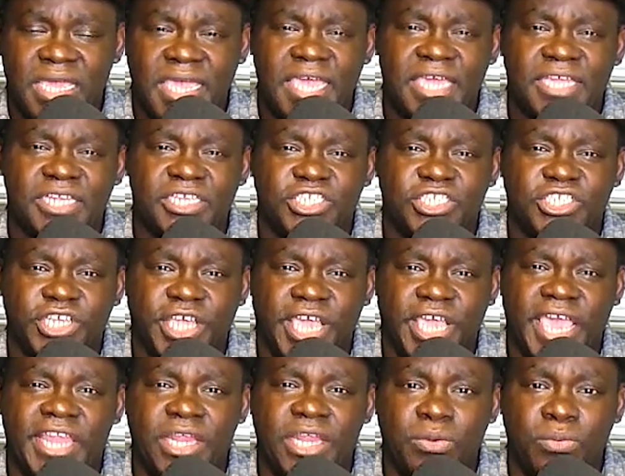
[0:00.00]
In
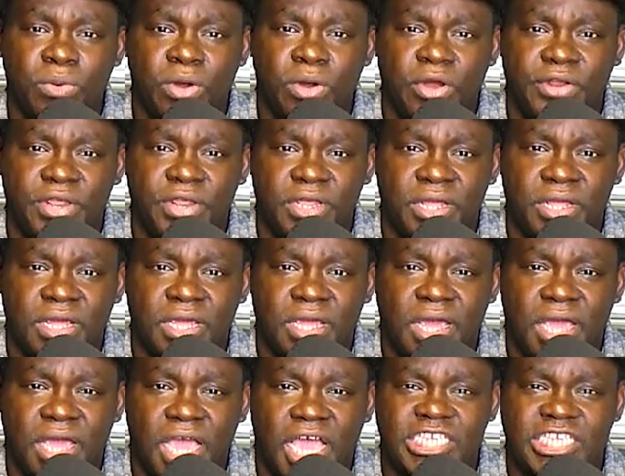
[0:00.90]
January,
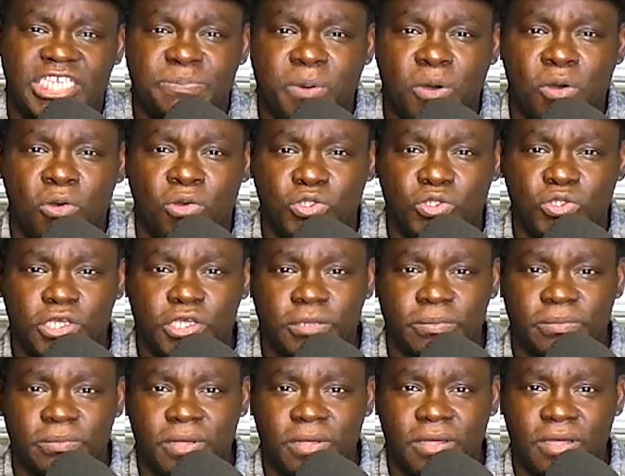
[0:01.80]
I spoke to
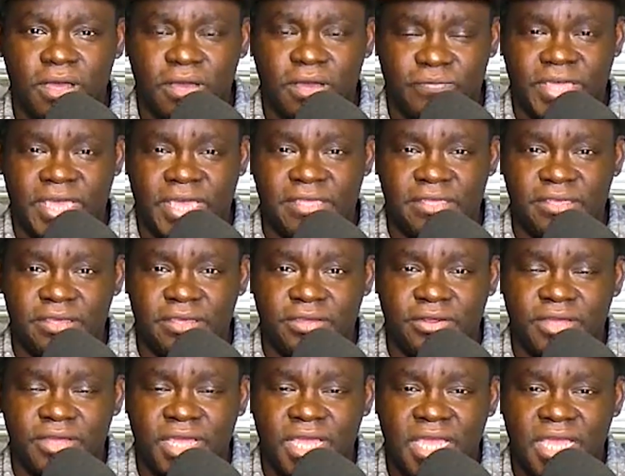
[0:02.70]
him of that
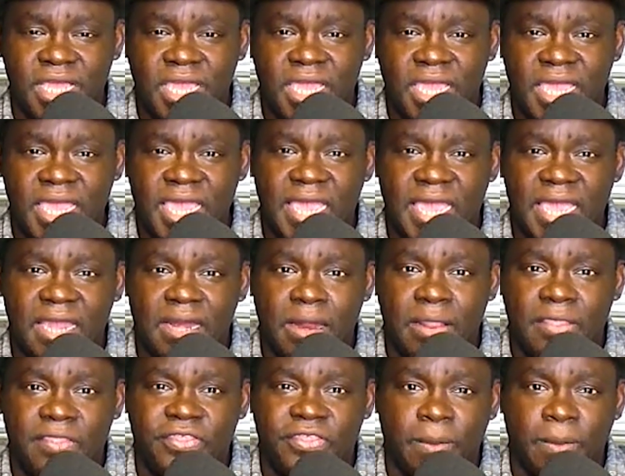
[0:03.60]
year.
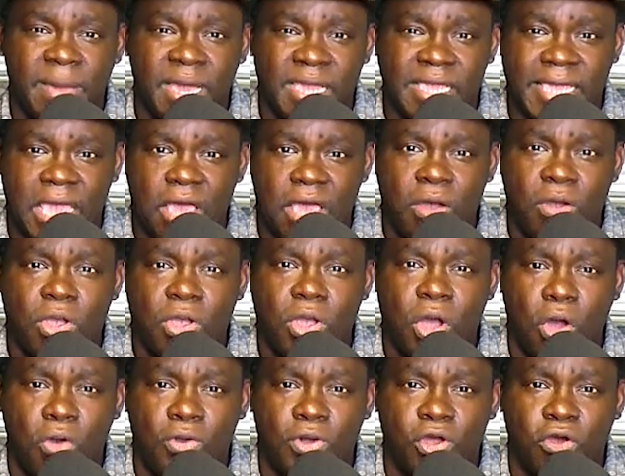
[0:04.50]
And the Miguel
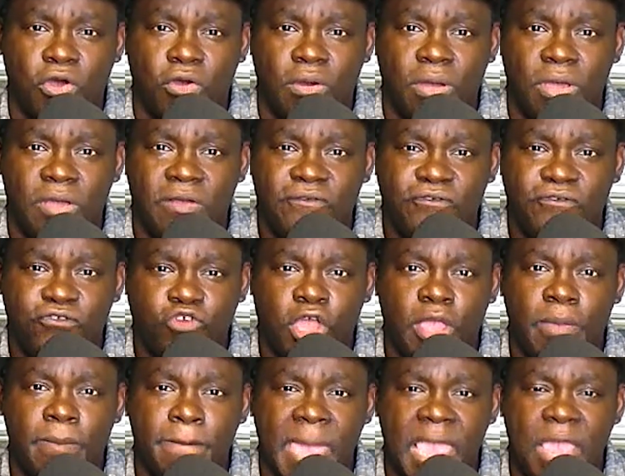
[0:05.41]
Cotto
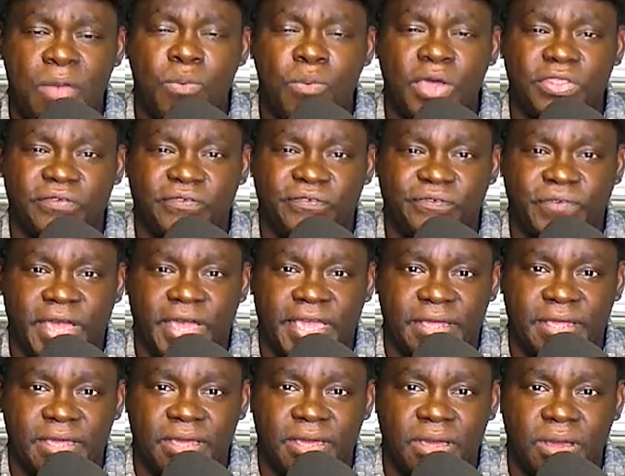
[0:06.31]
Floyd Mayweather
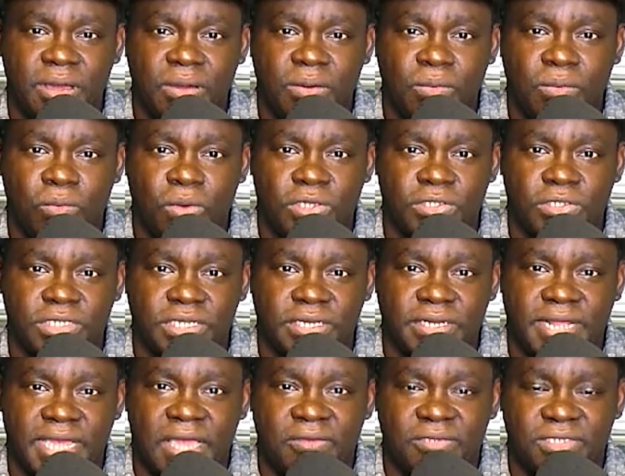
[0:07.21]
fight was
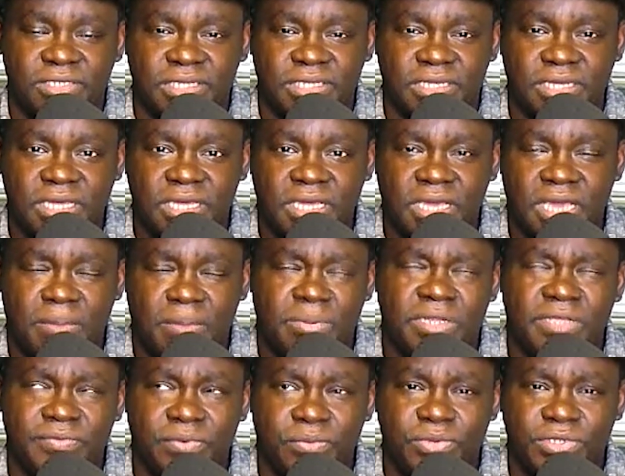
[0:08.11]
announced. I
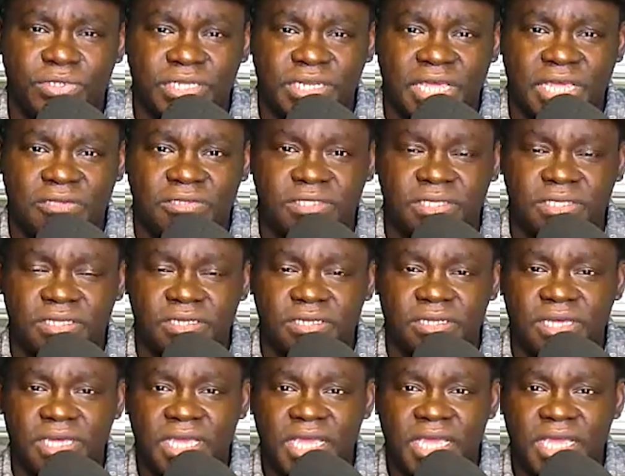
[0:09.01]
believe it was announced then.